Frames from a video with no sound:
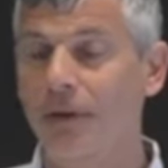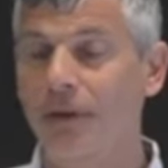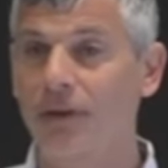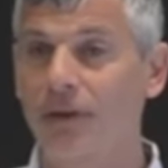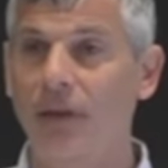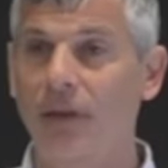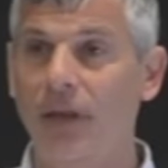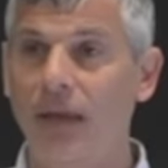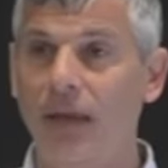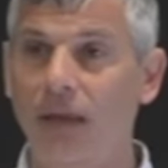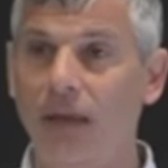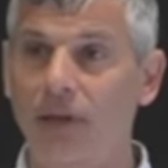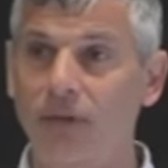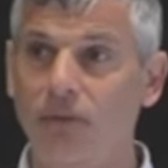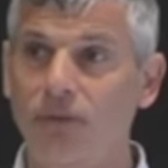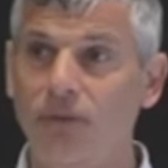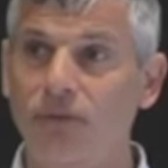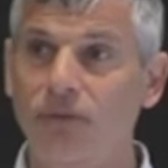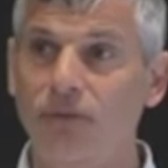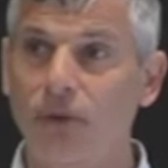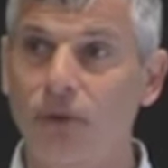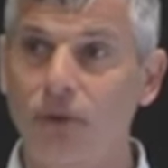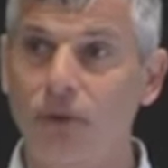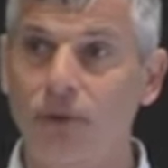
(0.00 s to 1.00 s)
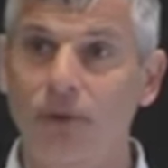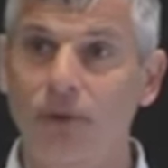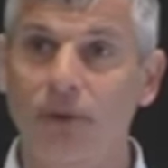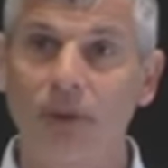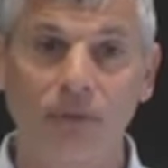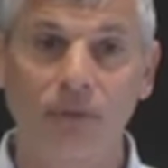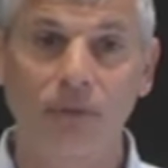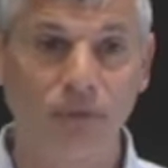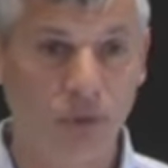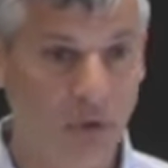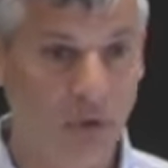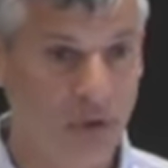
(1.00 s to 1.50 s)
right? And
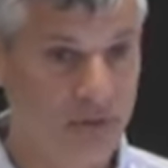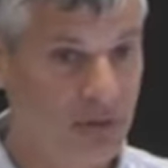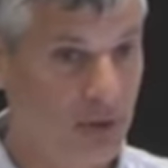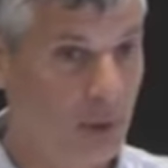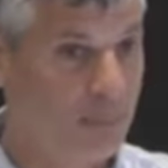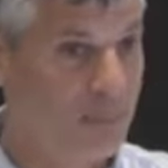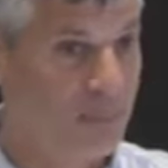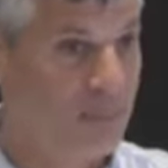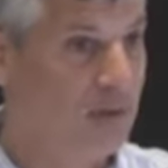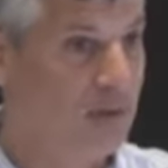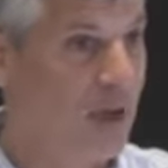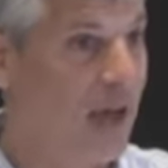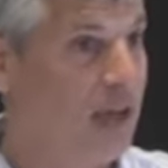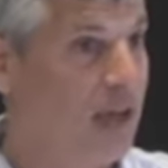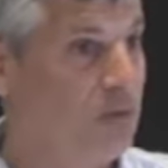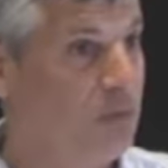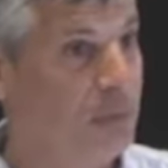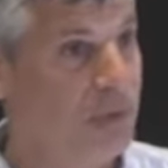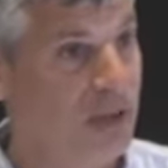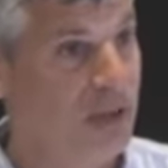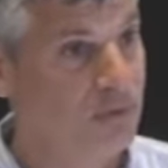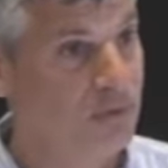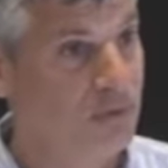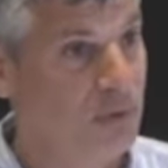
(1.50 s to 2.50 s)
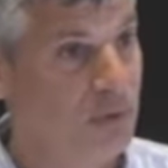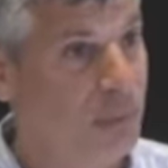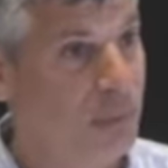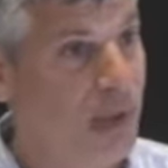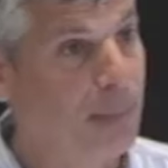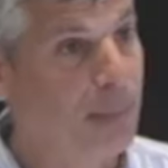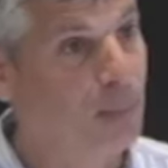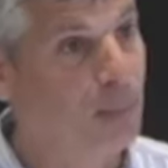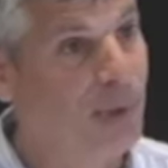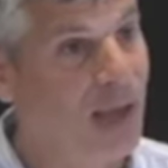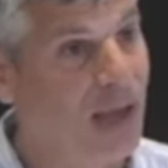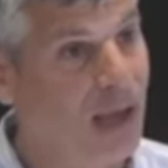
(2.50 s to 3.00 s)
so if you looked up the ISBN for
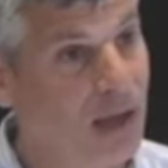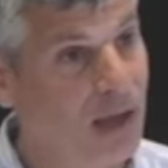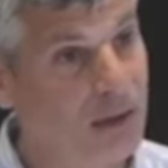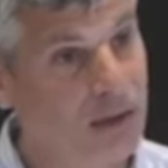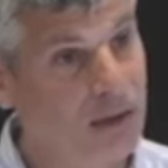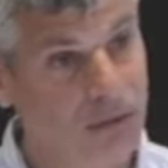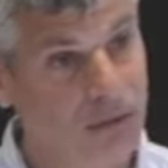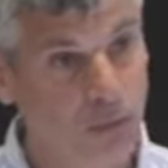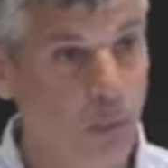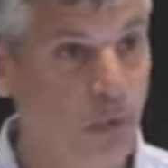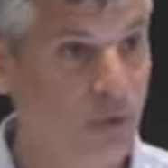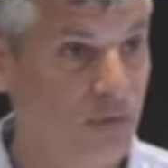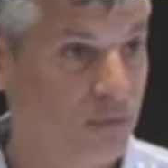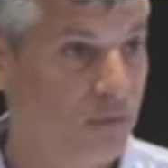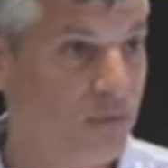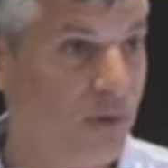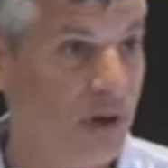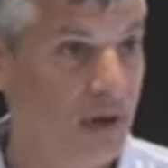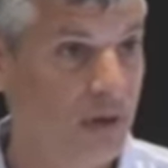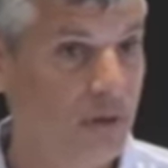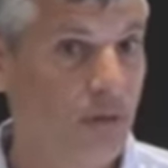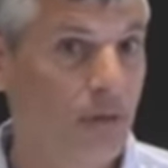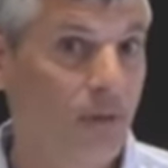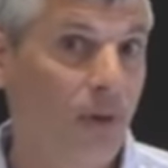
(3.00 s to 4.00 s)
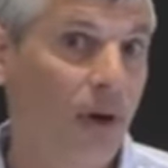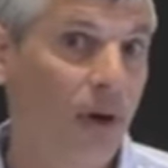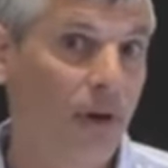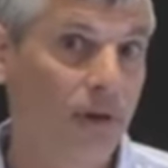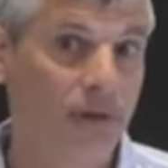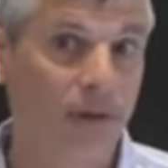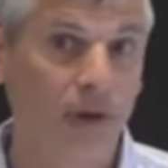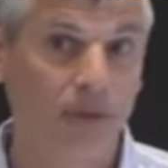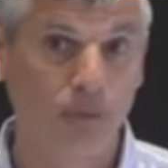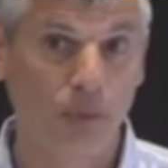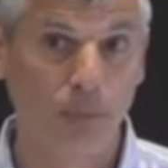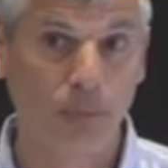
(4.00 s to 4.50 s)
the paperback, you wouldn't find the
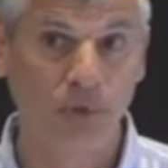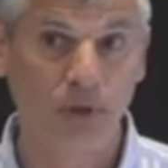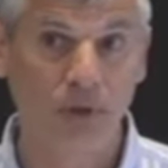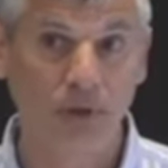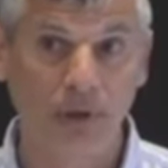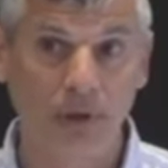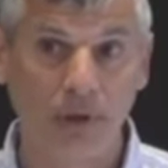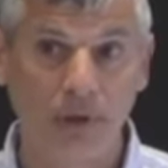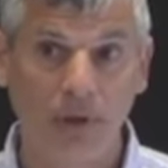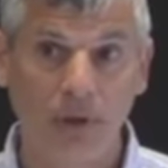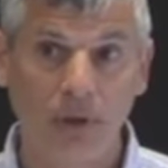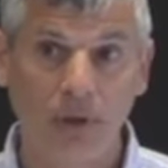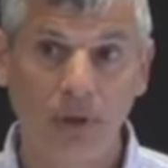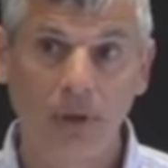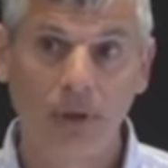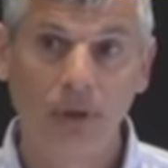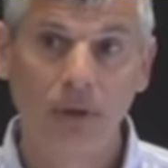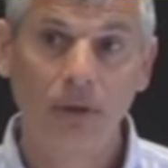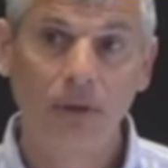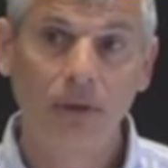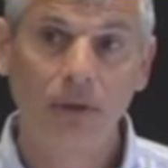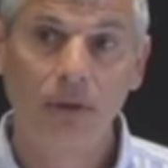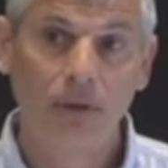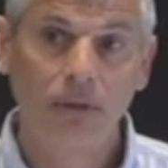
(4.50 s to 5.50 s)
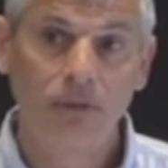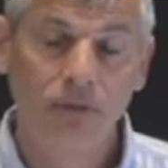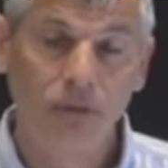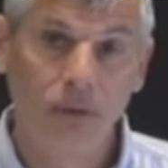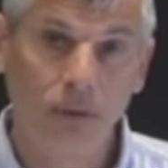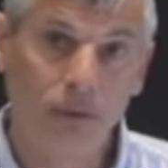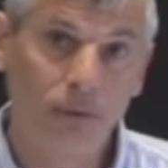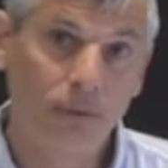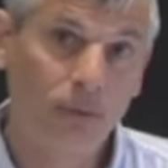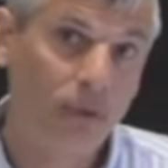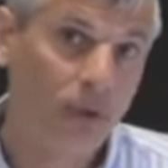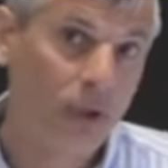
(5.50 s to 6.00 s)
hardcover book.
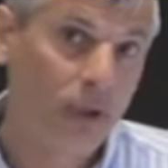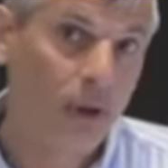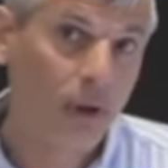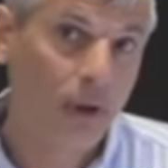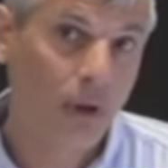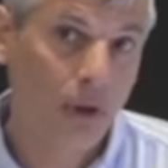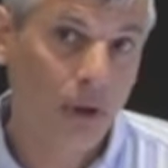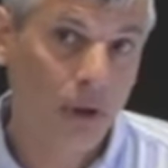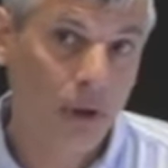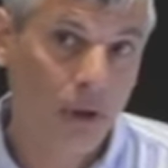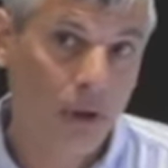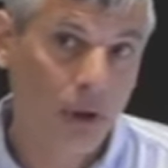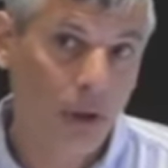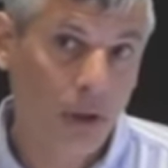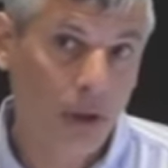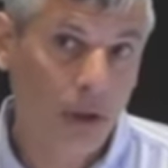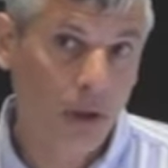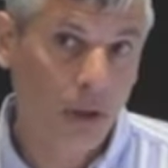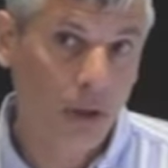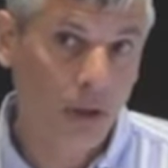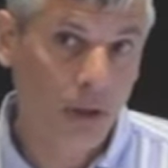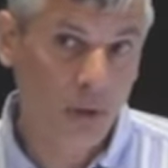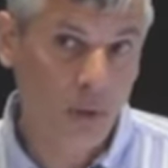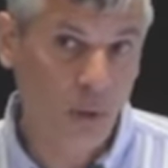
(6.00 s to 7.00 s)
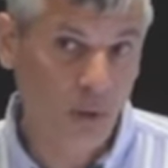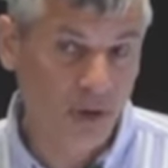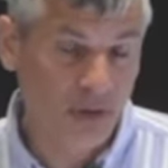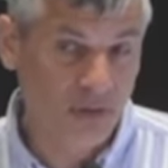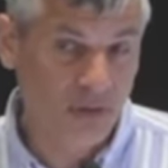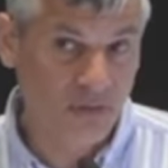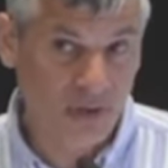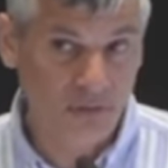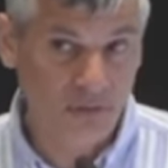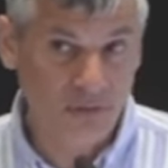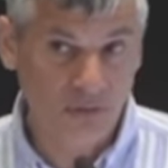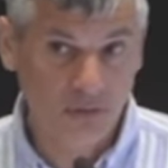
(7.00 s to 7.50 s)
So an
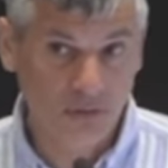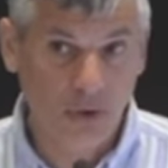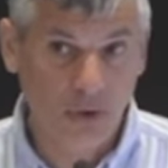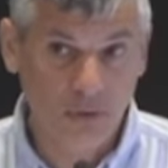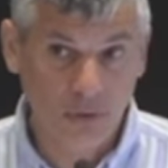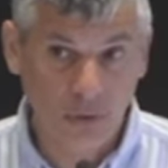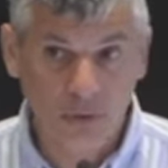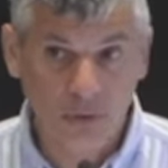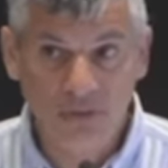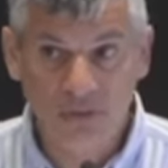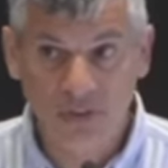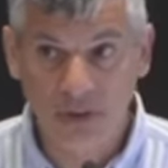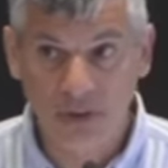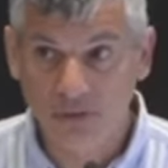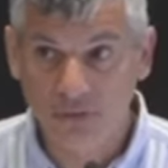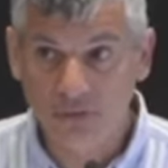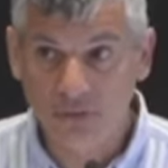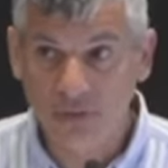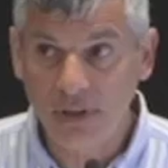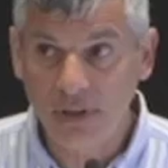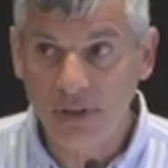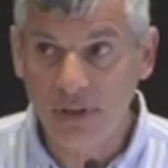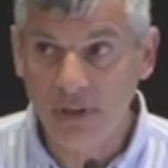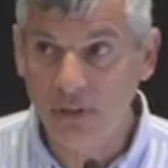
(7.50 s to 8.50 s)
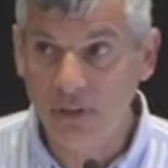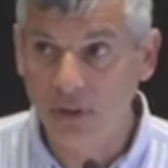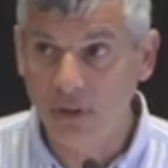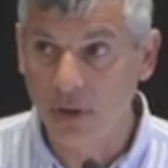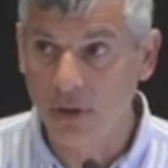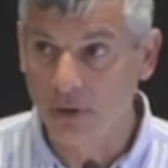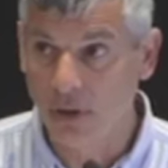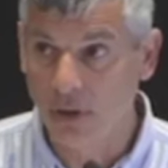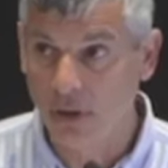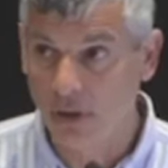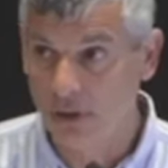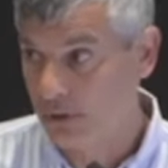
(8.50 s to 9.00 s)
organization called OCLC,
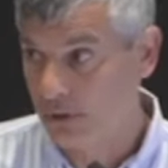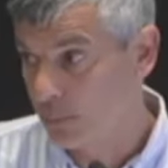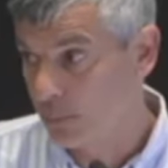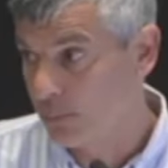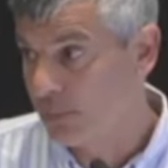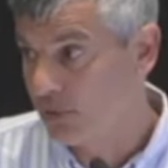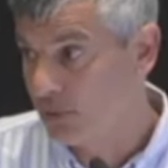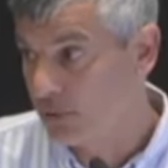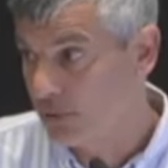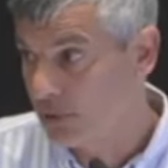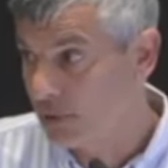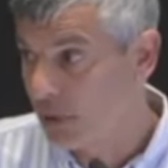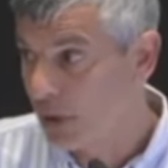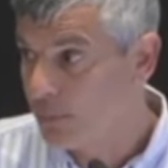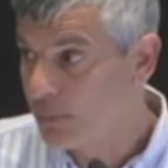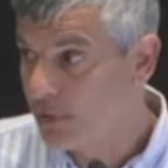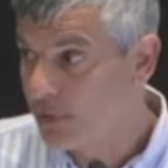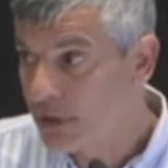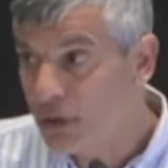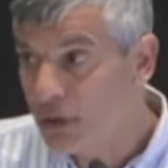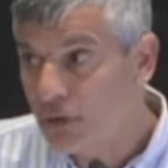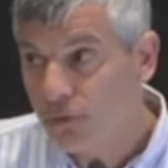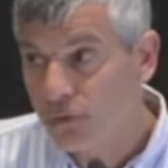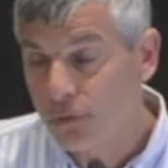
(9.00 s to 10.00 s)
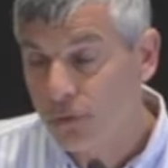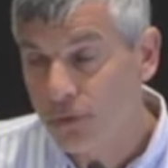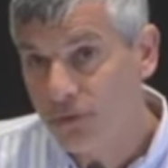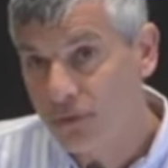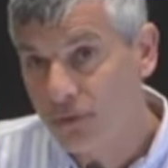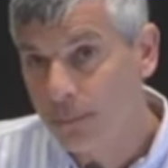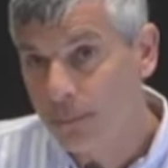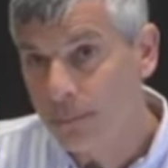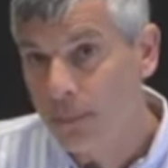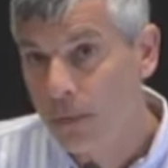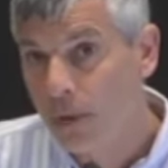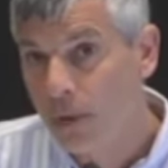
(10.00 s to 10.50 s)
the Online Computer Library
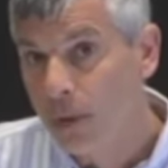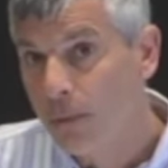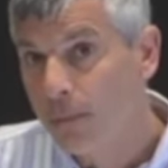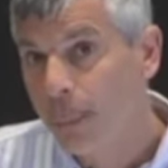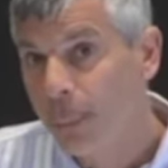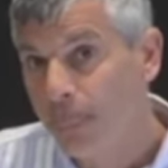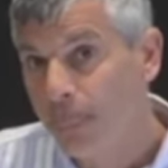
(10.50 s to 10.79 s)
Consortium,